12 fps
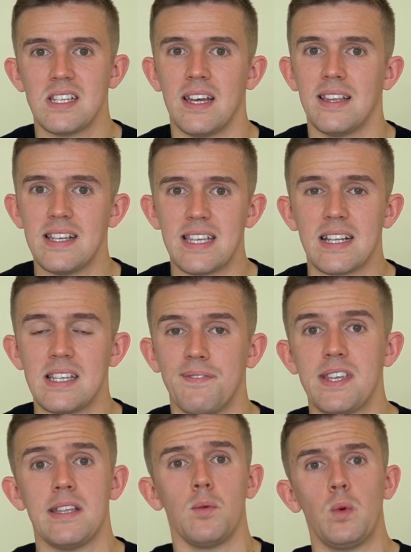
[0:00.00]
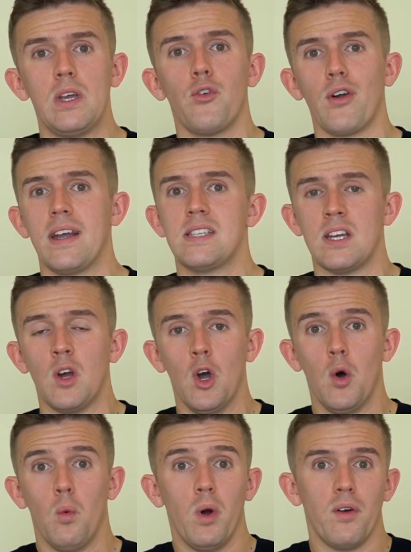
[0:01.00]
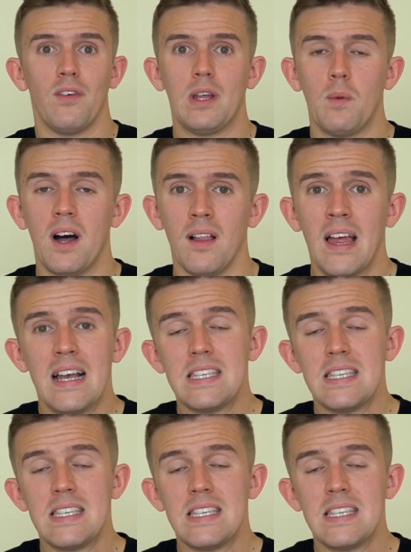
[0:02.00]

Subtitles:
year, this activity that we created worked really well,